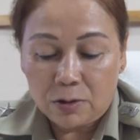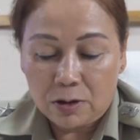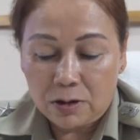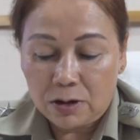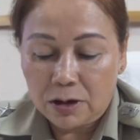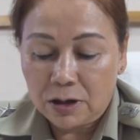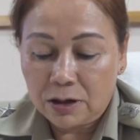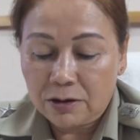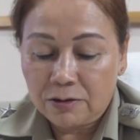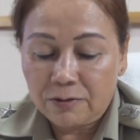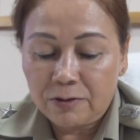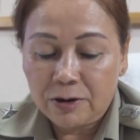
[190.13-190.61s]

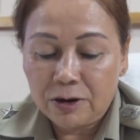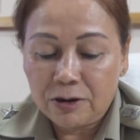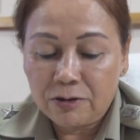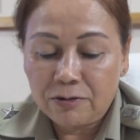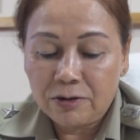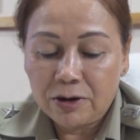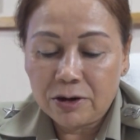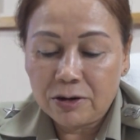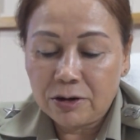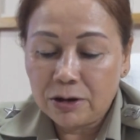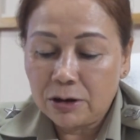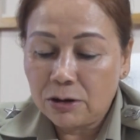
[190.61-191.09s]
in a very,
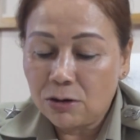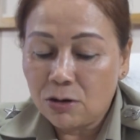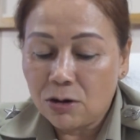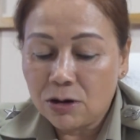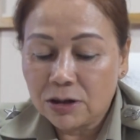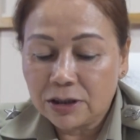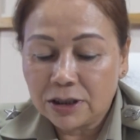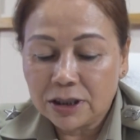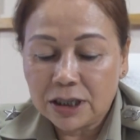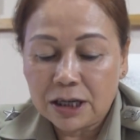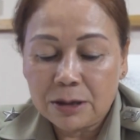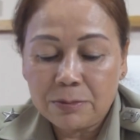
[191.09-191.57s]
very
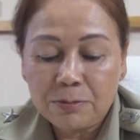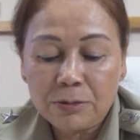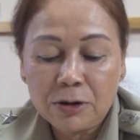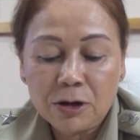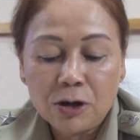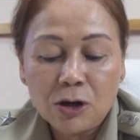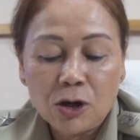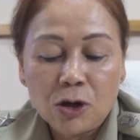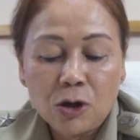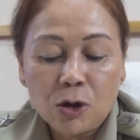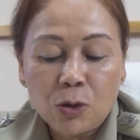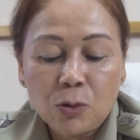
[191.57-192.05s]
long time,
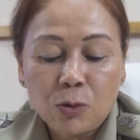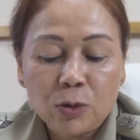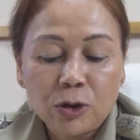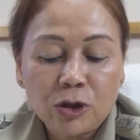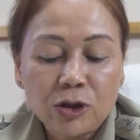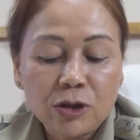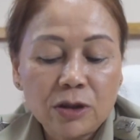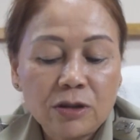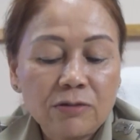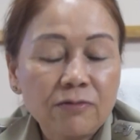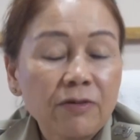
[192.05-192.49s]
which is